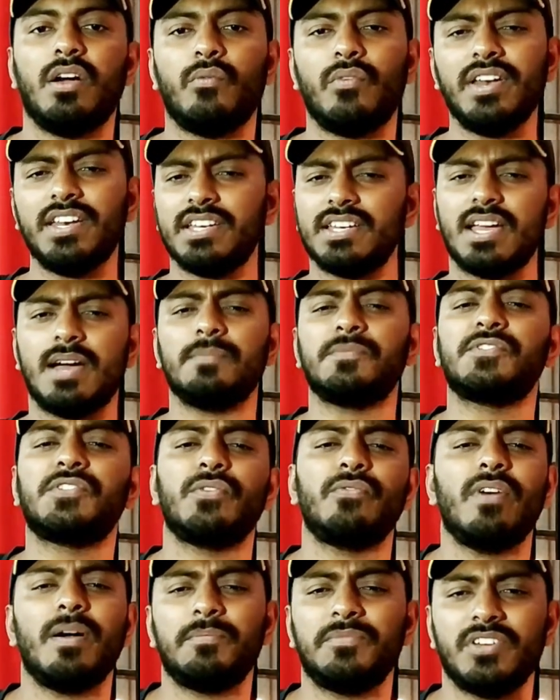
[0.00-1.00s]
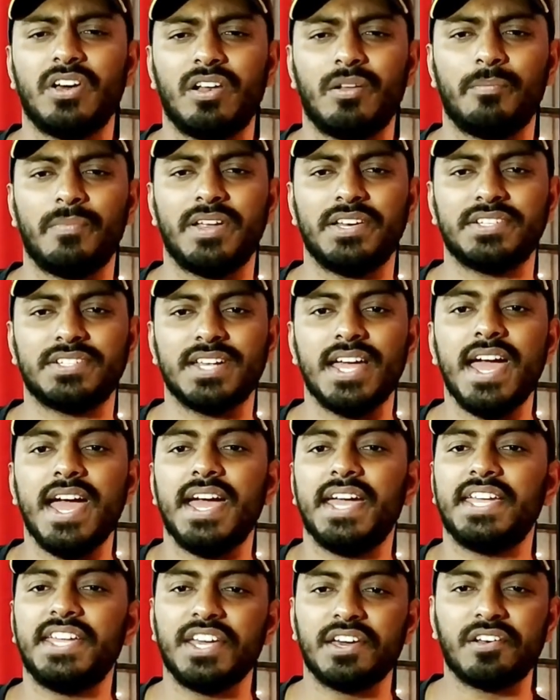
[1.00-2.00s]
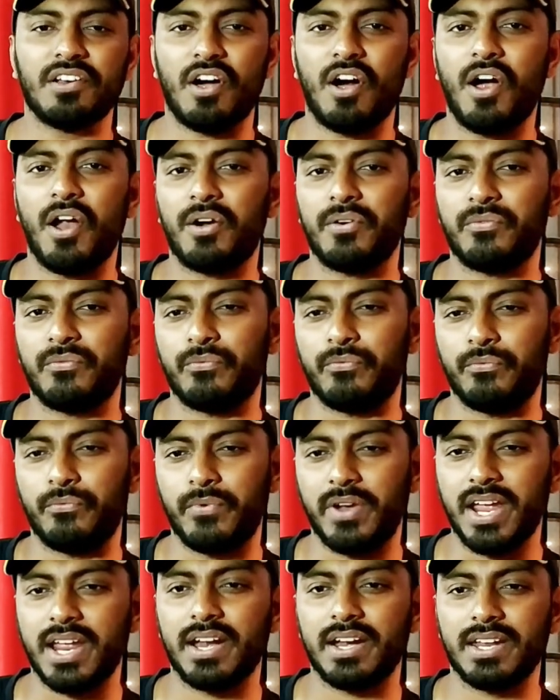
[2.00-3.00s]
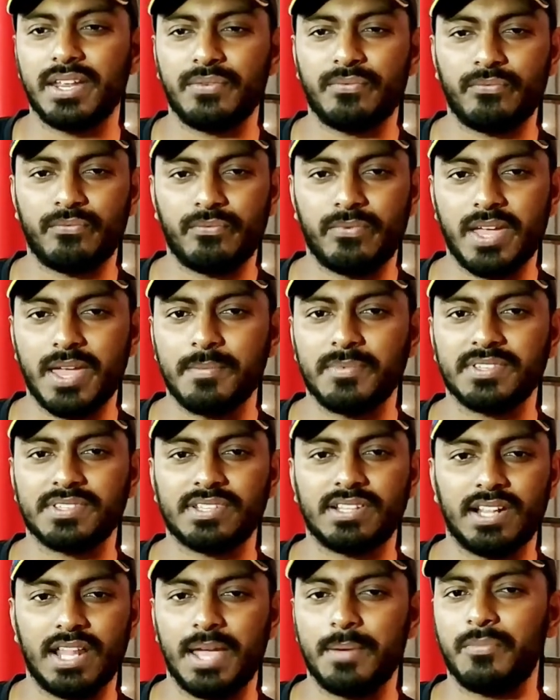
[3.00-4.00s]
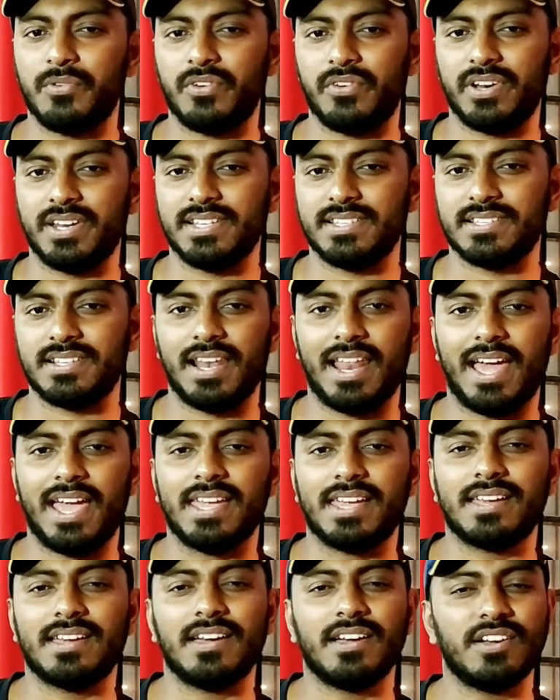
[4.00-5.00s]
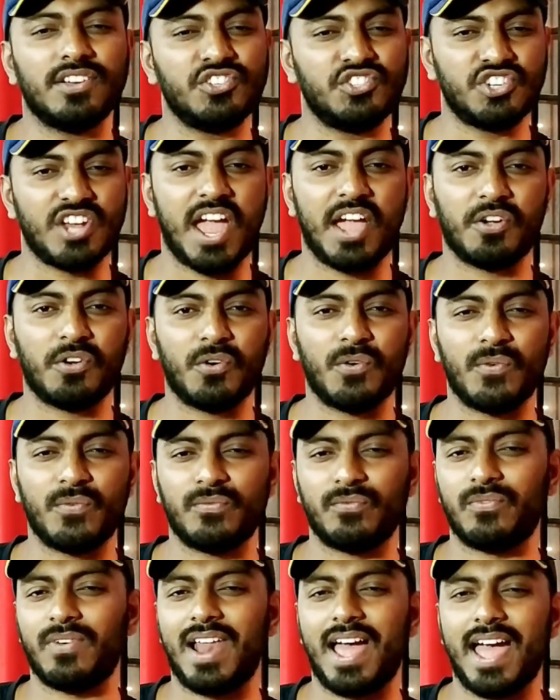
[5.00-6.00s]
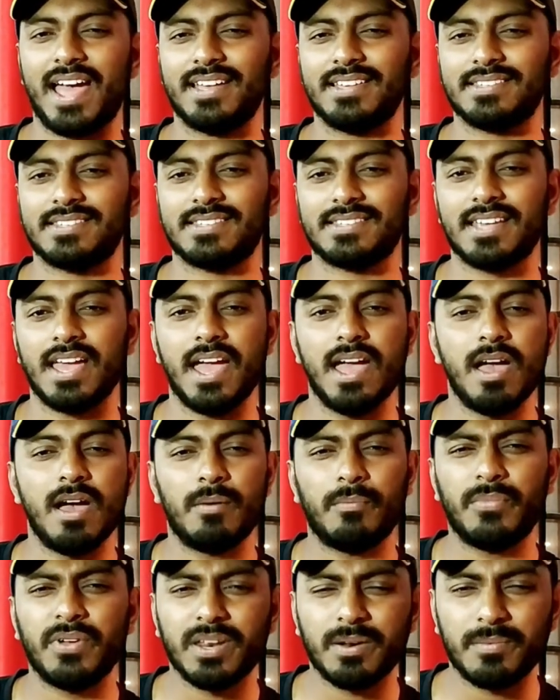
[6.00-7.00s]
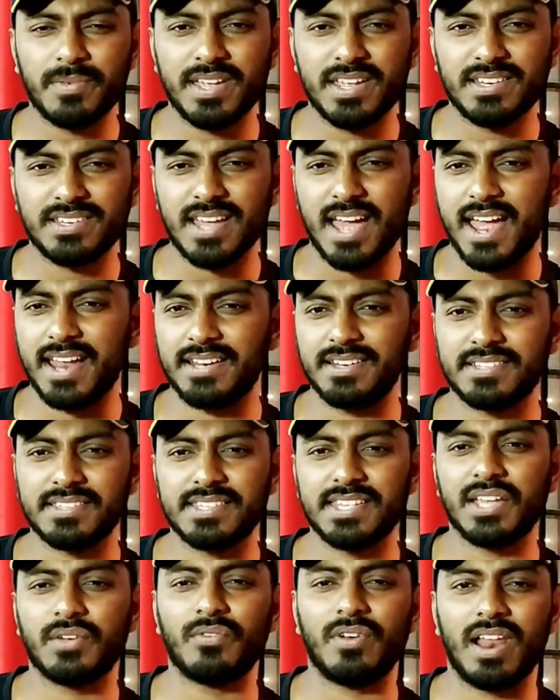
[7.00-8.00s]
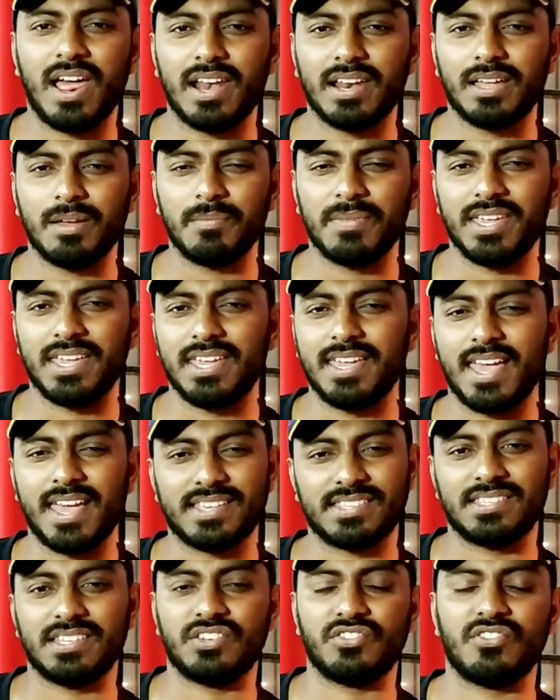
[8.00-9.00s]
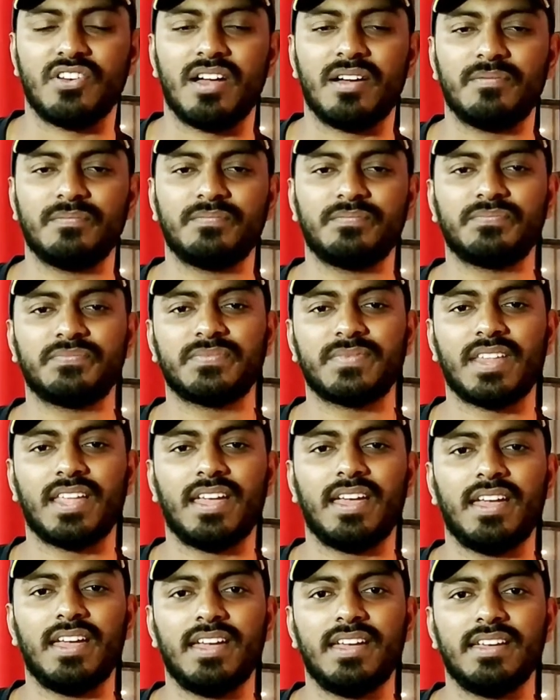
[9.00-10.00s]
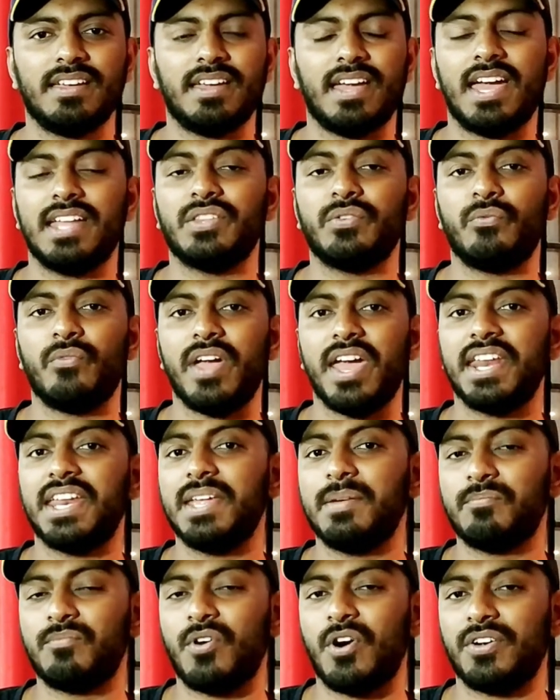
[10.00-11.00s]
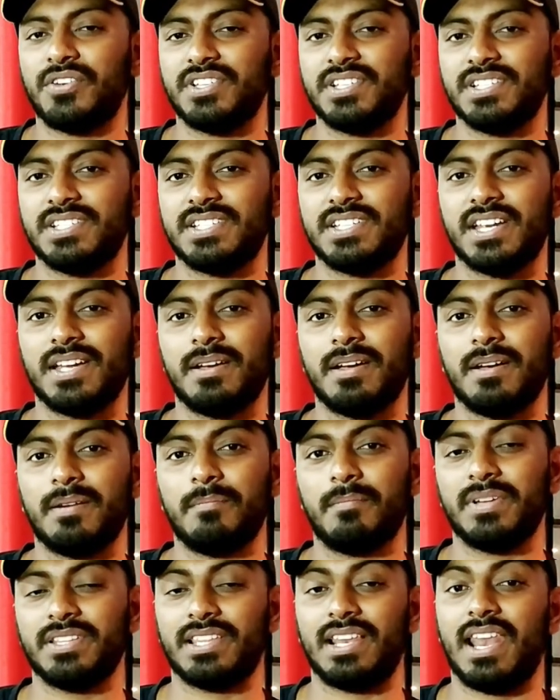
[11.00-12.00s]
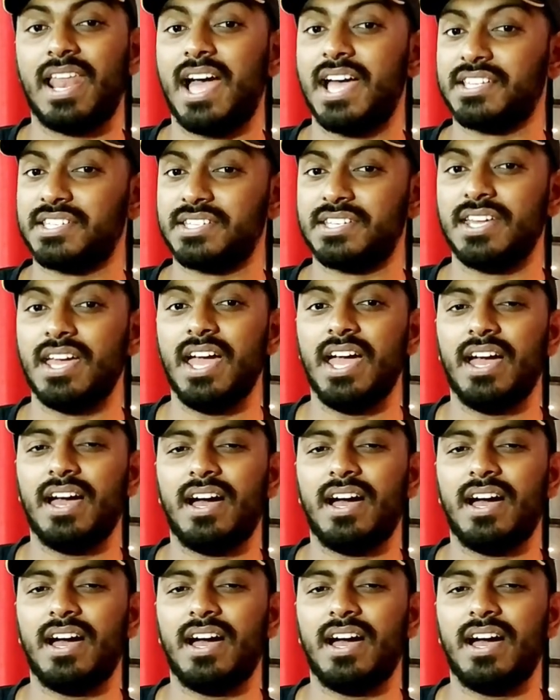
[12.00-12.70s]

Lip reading: When it comes to web development, here are very famous libraries like Django, Flask, Pyramid, and SQL Alchemy, etc. And the very important, but the last